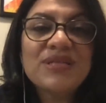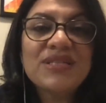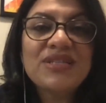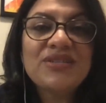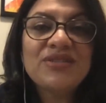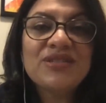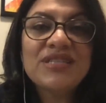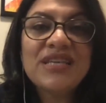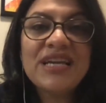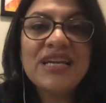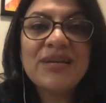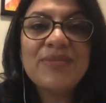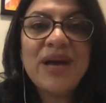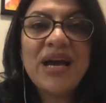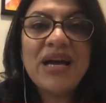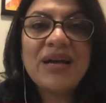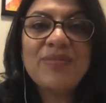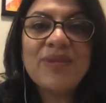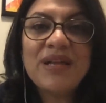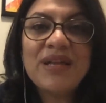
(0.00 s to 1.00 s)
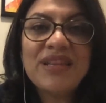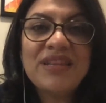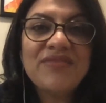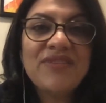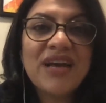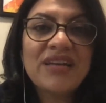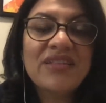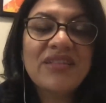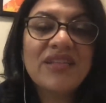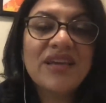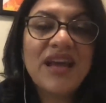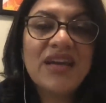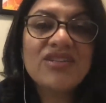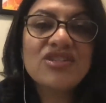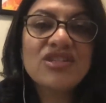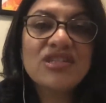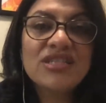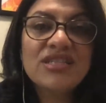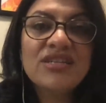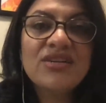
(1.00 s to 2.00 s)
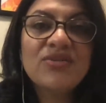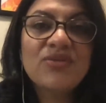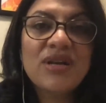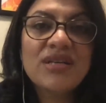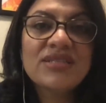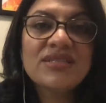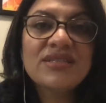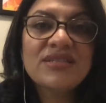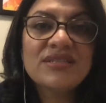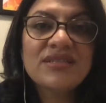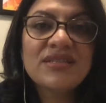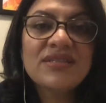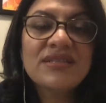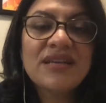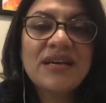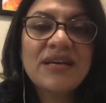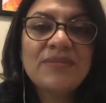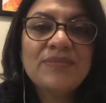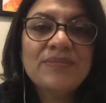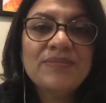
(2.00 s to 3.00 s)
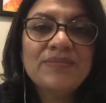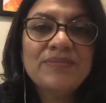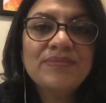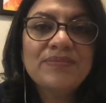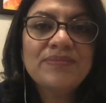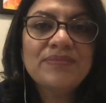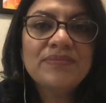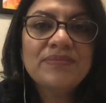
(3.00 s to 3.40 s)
but it was still taken aback by the fact that they actually did arrest us this time.